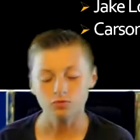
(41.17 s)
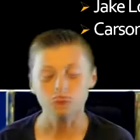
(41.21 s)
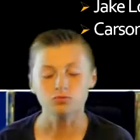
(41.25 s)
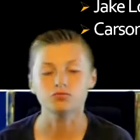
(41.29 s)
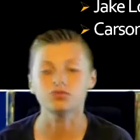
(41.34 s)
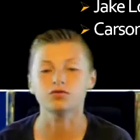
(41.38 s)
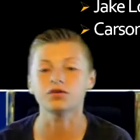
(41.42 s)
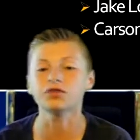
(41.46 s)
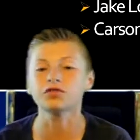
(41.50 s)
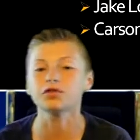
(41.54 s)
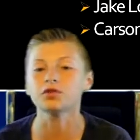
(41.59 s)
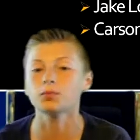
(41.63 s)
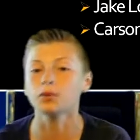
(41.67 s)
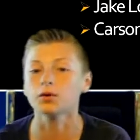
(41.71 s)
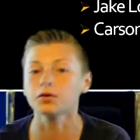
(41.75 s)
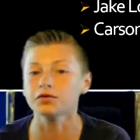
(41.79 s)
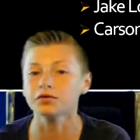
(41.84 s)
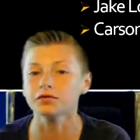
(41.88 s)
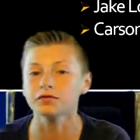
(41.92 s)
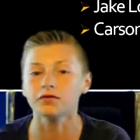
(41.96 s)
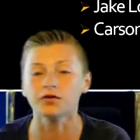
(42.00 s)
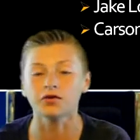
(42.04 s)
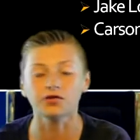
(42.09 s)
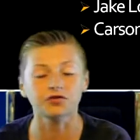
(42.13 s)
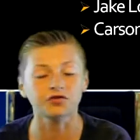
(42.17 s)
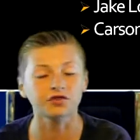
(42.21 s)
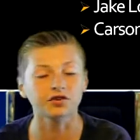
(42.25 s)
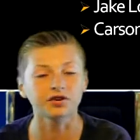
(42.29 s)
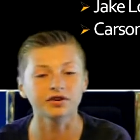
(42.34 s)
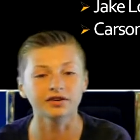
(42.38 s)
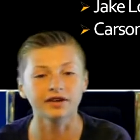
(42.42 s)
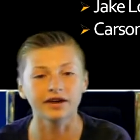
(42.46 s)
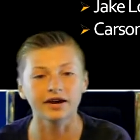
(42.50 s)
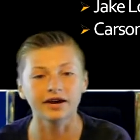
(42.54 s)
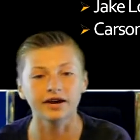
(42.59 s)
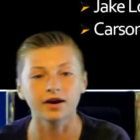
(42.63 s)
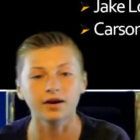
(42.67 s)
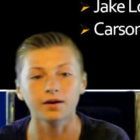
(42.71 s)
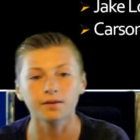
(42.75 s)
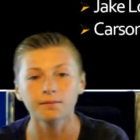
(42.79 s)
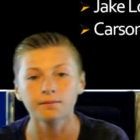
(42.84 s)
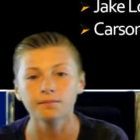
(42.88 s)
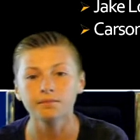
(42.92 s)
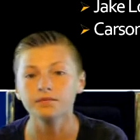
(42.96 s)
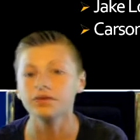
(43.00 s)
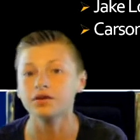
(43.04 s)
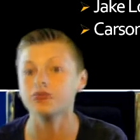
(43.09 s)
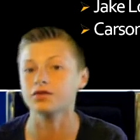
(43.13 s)
Russell Wilson versus San Diego
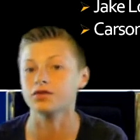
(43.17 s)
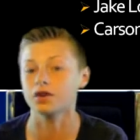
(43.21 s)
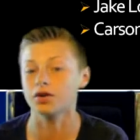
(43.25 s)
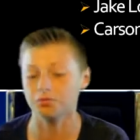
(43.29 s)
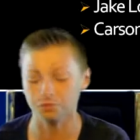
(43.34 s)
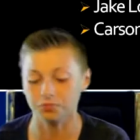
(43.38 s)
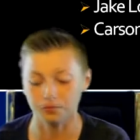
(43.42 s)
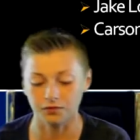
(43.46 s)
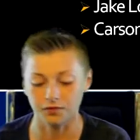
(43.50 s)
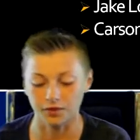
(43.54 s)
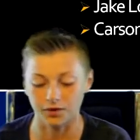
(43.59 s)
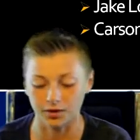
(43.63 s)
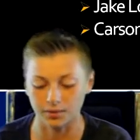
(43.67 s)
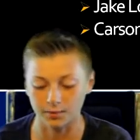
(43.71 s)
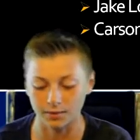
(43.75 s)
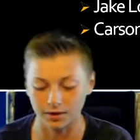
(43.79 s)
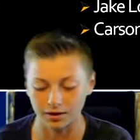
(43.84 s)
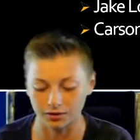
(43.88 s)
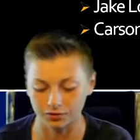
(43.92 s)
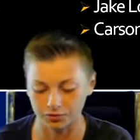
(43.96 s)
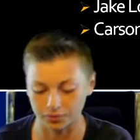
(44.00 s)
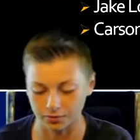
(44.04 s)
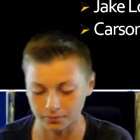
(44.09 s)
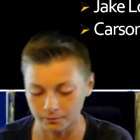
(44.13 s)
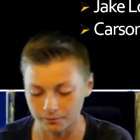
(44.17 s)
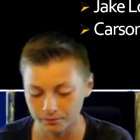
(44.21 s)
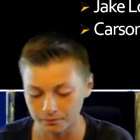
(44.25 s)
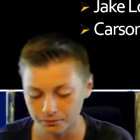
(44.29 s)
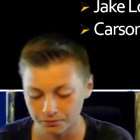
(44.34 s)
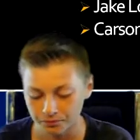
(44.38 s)
is also a very good matchup.